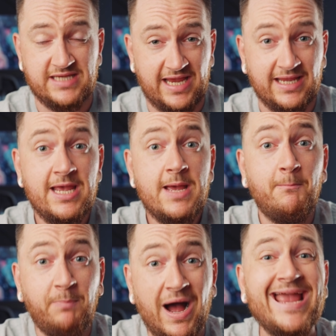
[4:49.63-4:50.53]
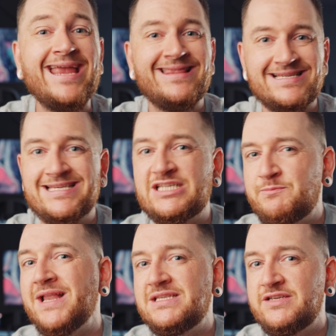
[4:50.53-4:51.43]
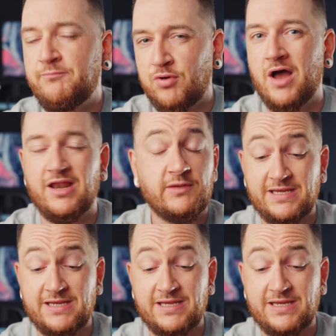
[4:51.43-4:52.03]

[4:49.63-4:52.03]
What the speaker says: Like buying this expensive product,